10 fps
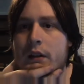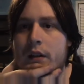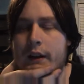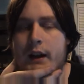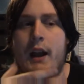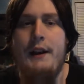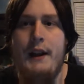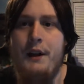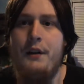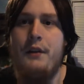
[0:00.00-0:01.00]
Like I had a
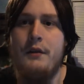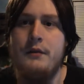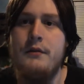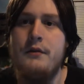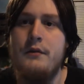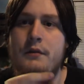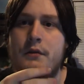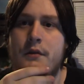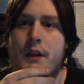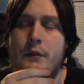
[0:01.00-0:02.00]
hill
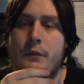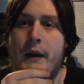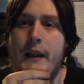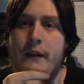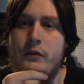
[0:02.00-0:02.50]
in my left